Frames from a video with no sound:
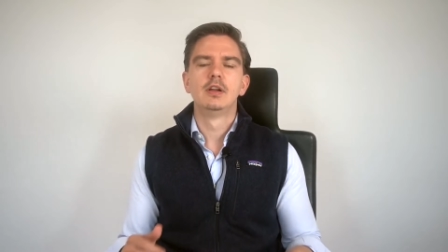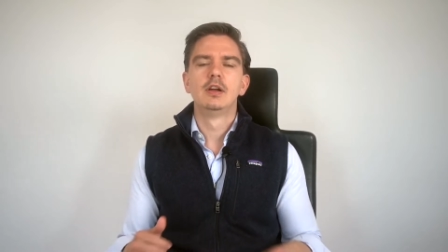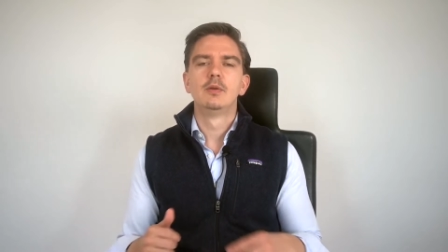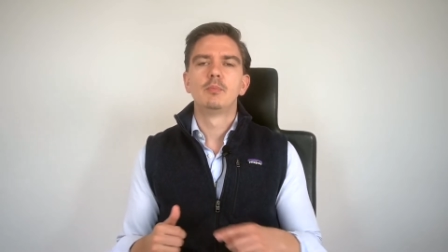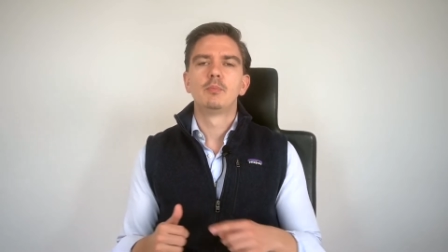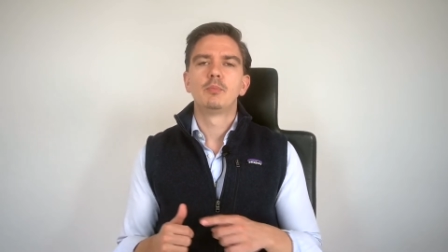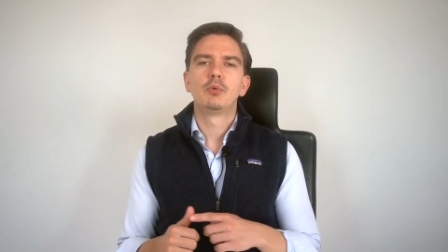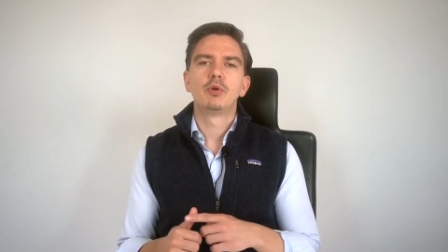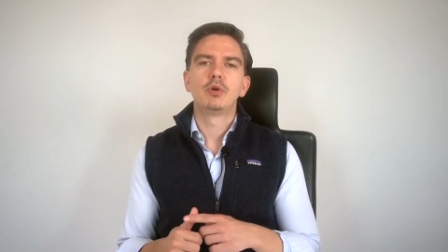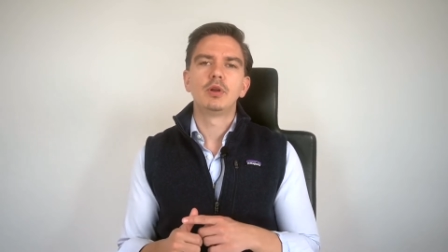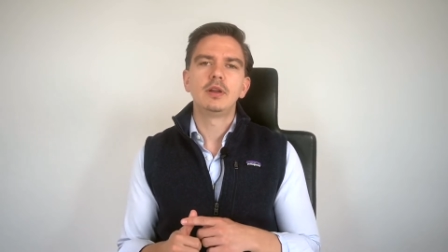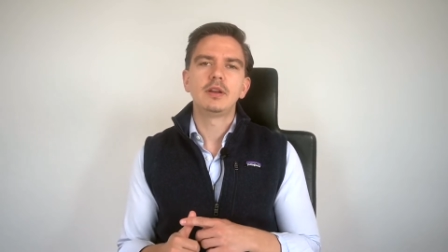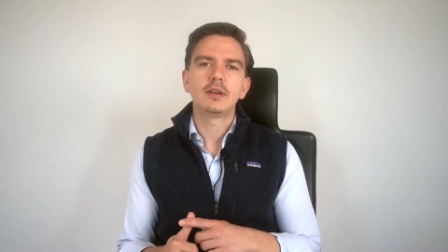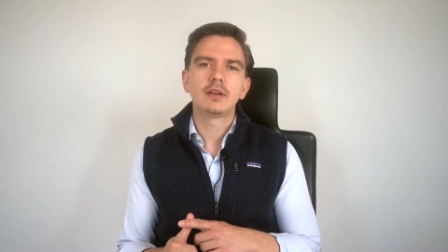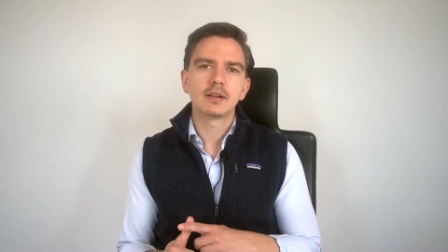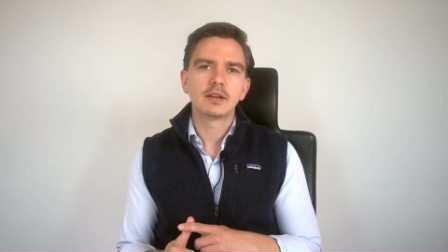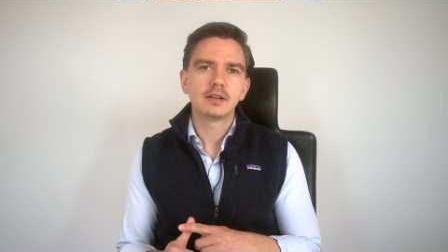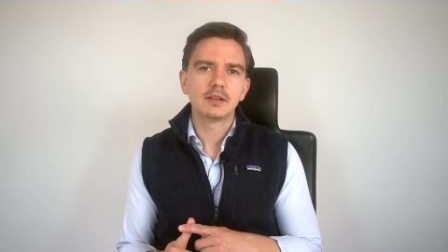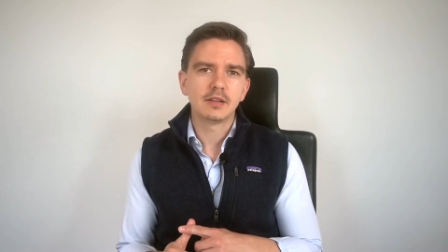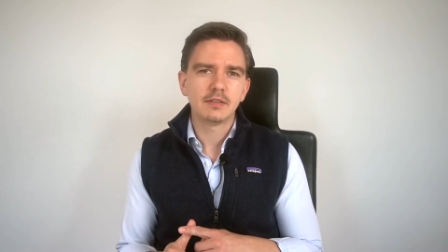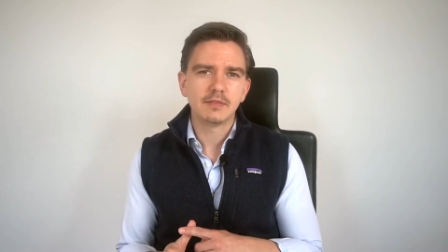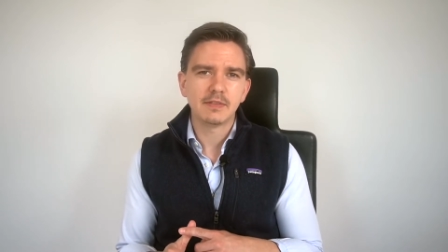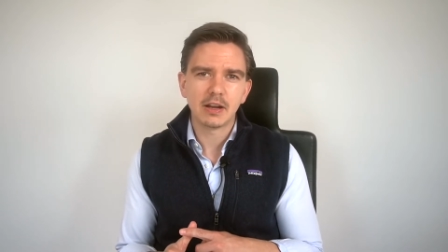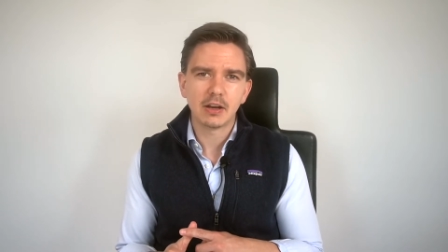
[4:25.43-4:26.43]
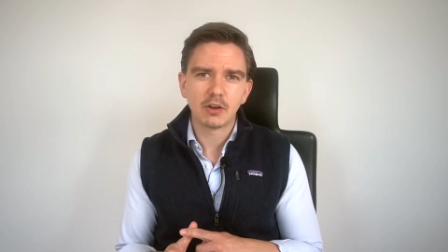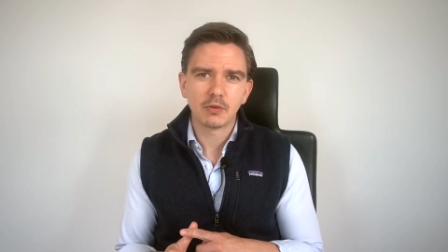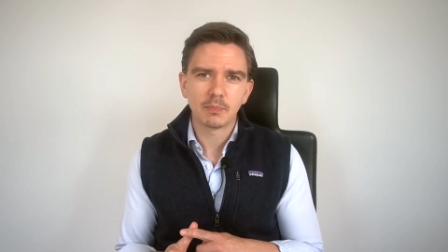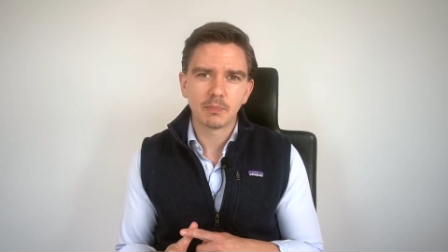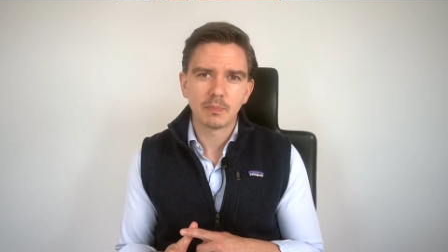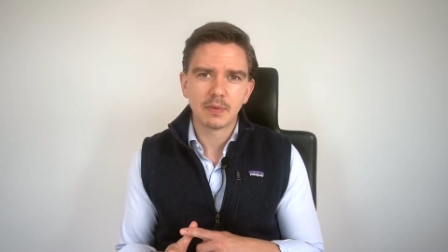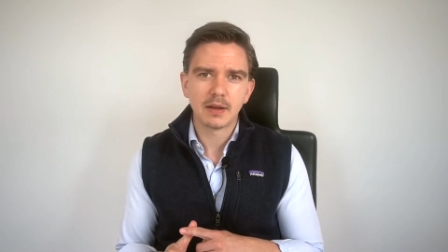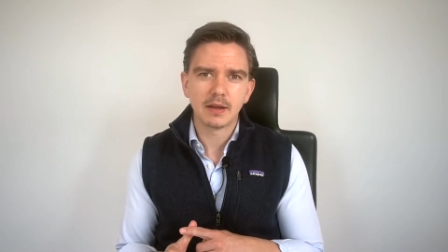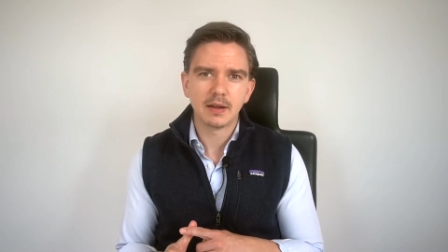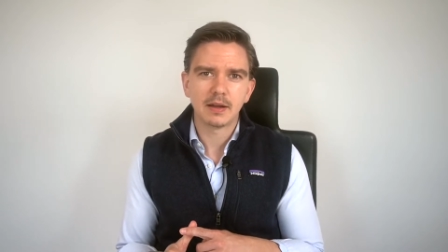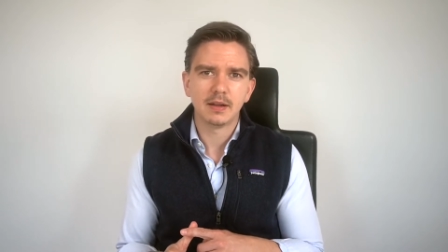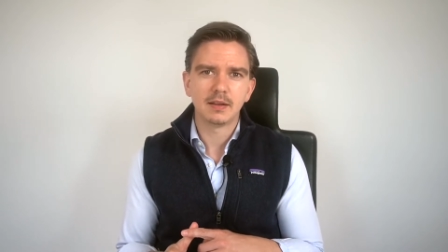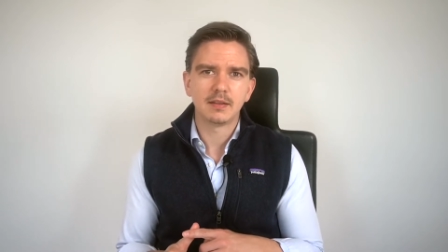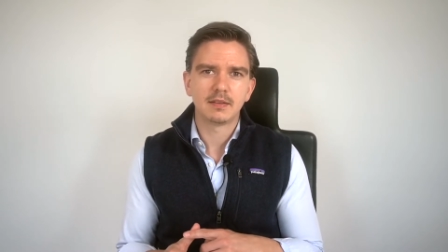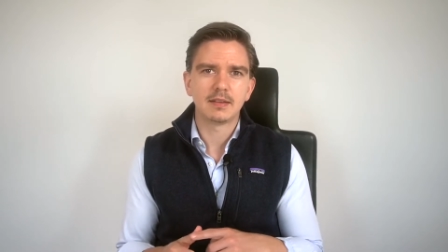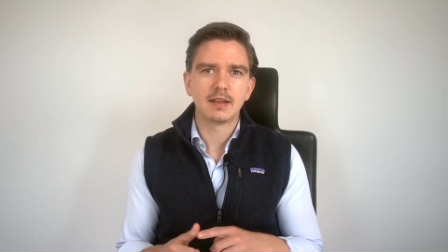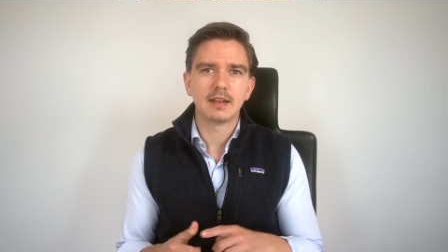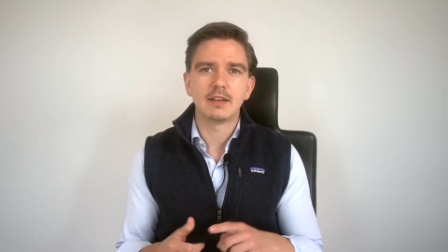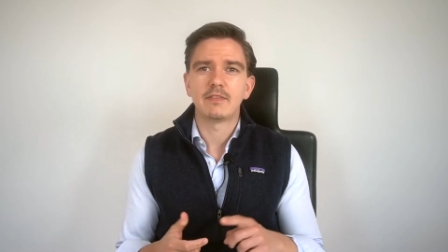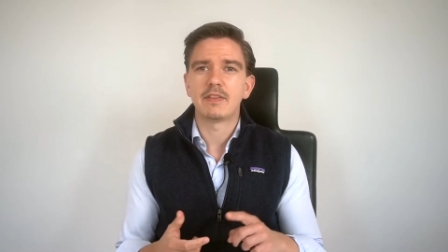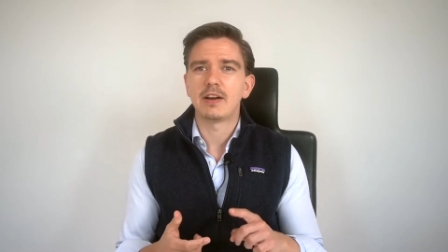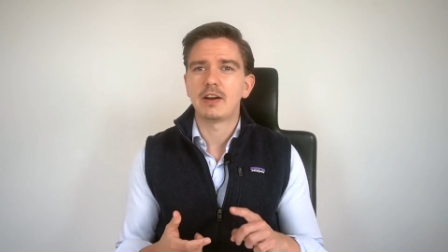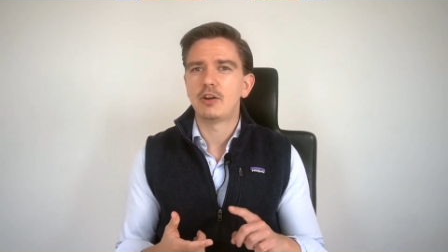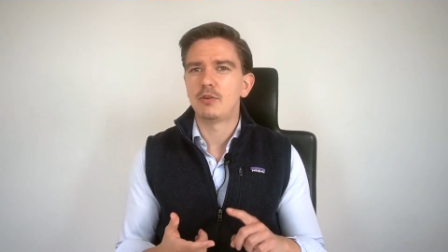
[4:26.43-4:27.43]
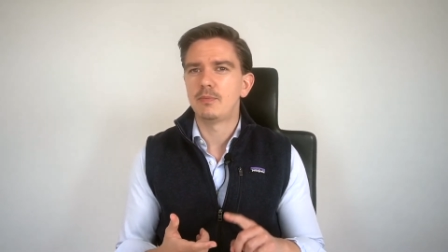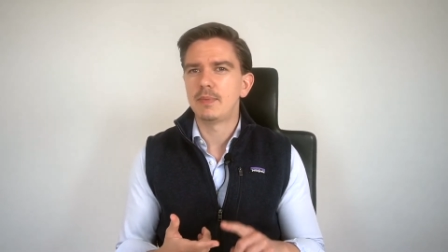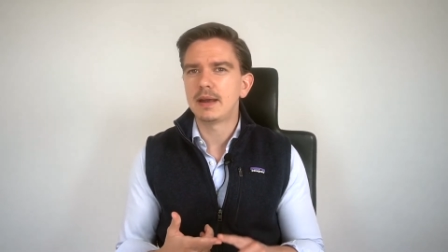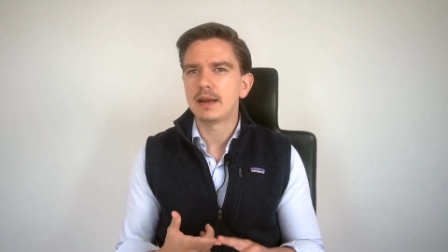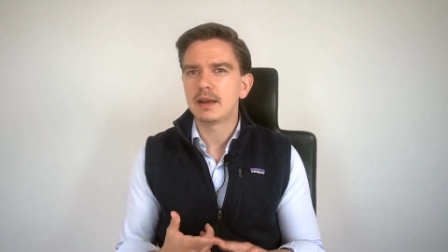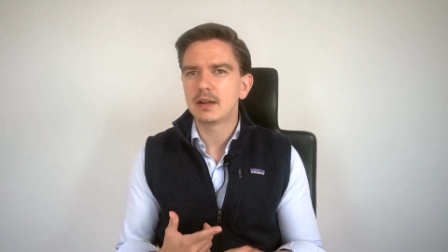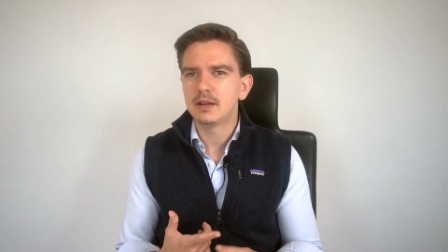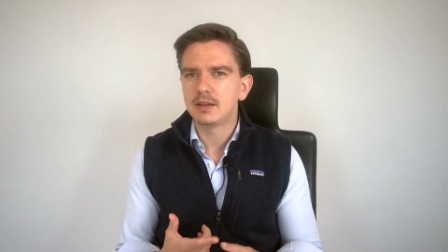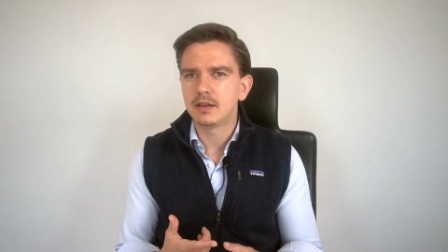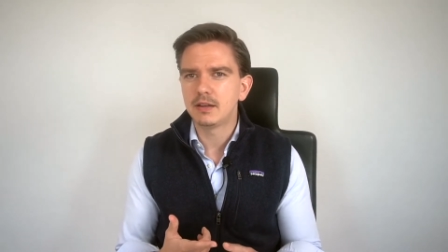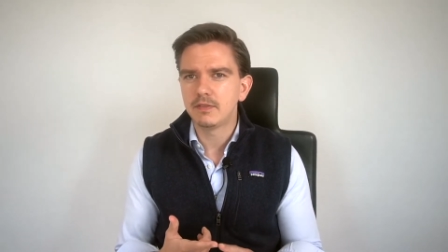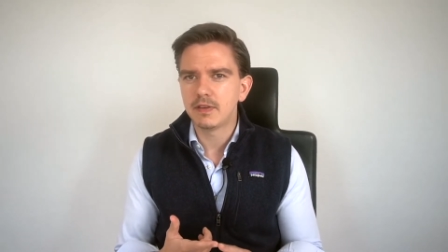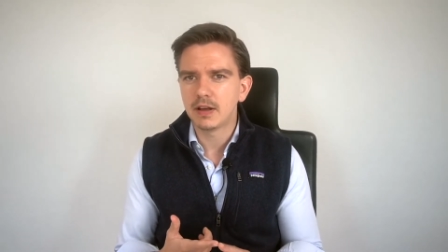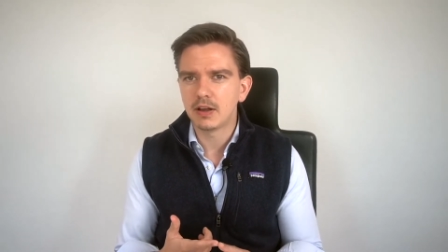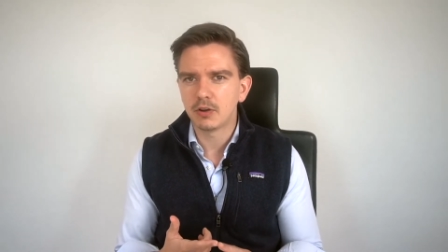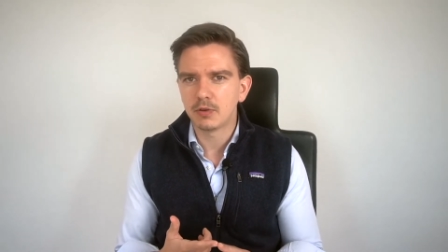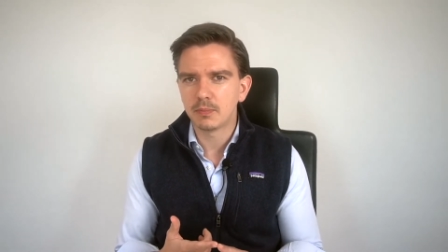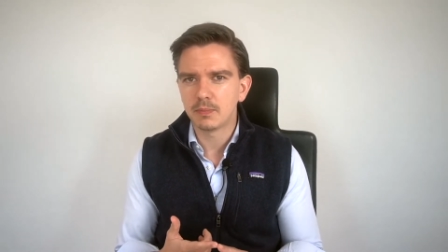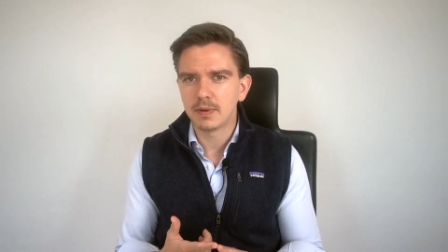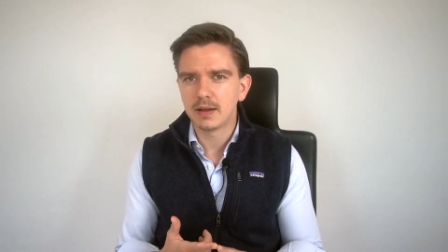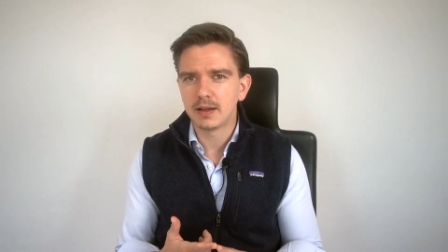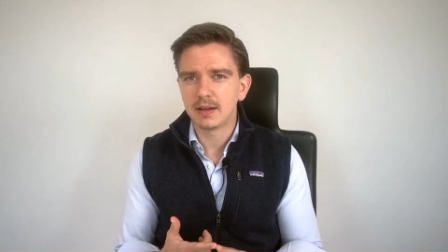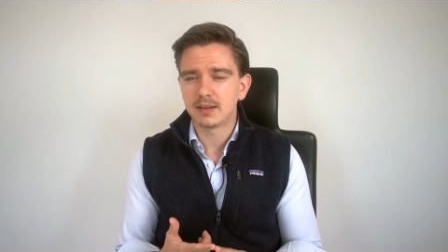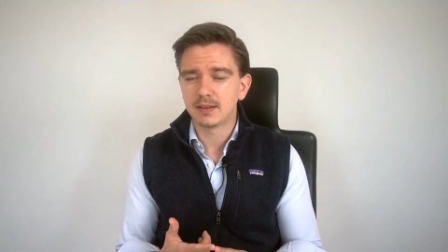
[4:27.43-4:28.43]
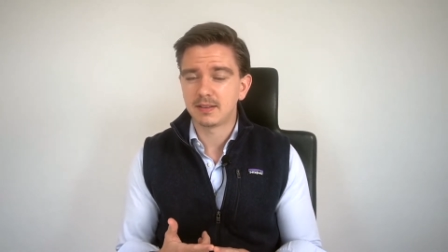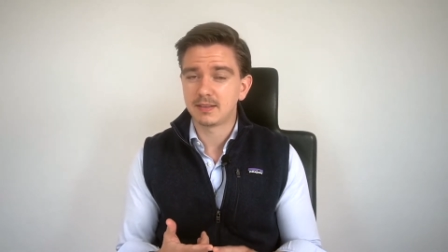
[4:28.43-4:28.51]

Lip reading: political developments, environmental developments,